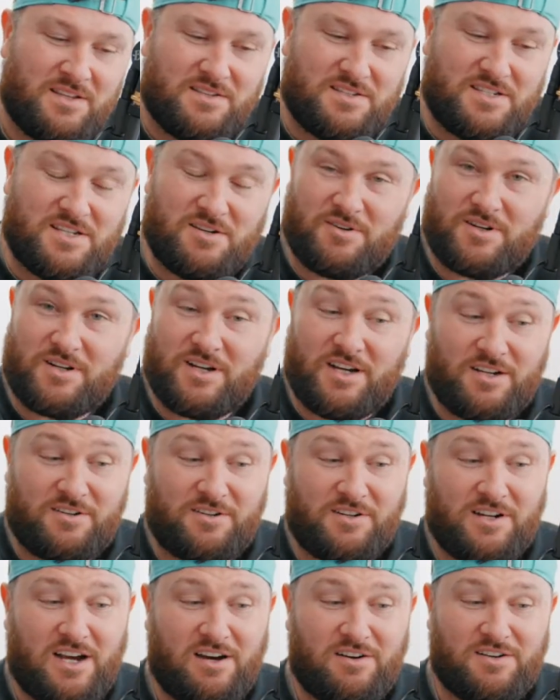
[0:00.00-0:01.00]
zero to
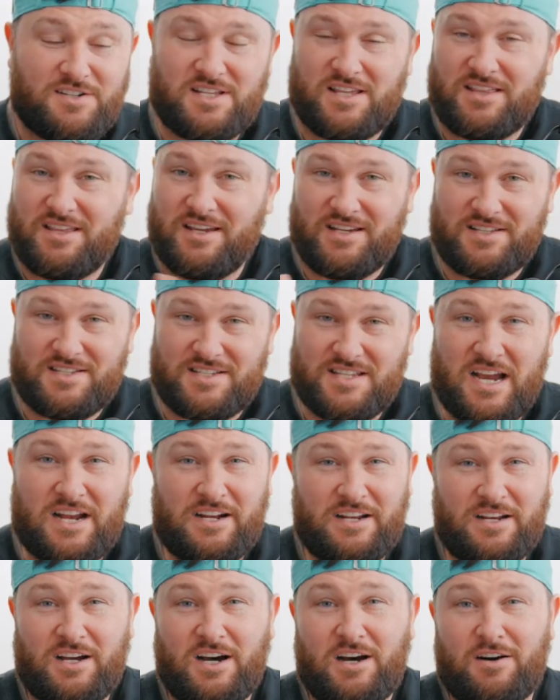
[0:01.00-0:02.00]
$100, I think it's
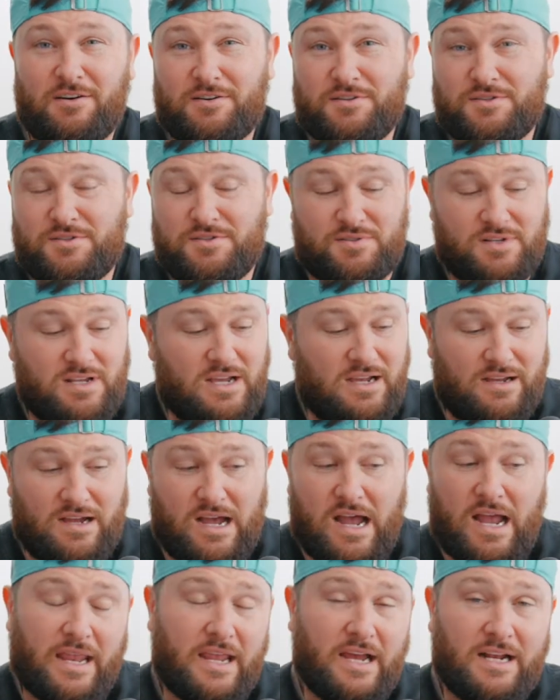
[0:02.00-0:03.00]
$90.
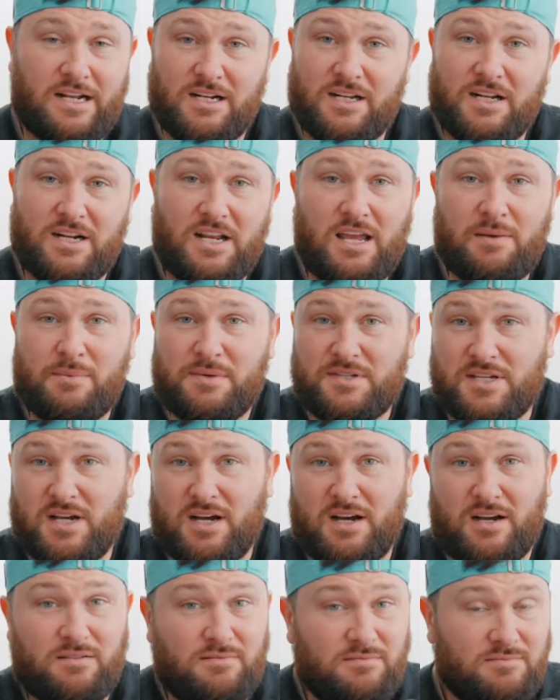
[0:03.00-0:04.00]
Uh, I got it on
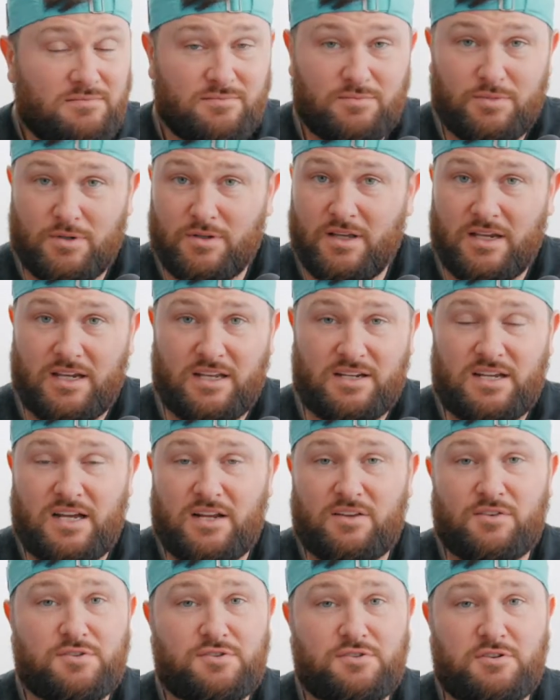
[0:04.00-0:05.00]
Amazon. We'll link it
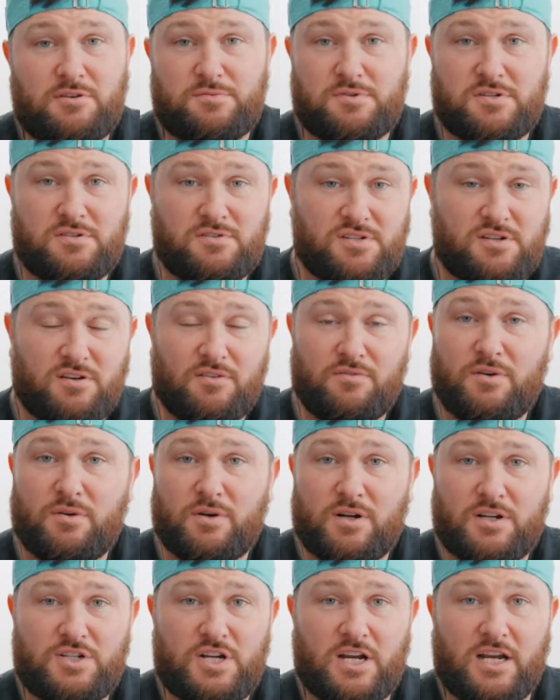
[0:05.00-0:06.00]
down in the description, so if you
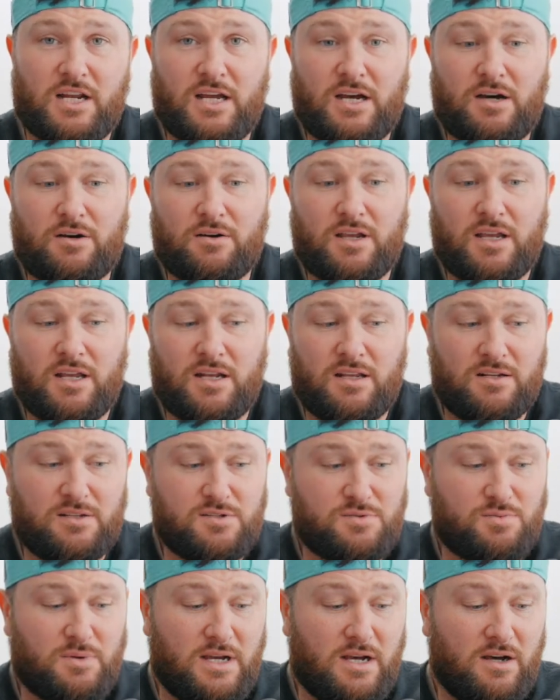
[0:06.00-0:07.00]
wanna check it out, get it
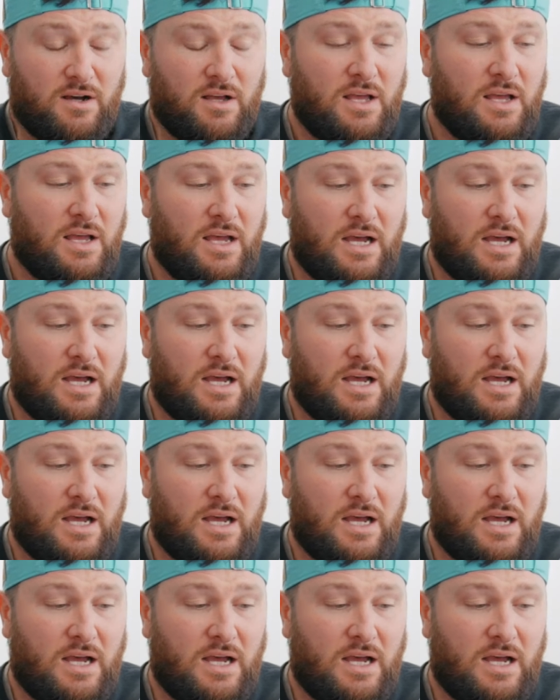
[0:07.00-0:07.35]
as well.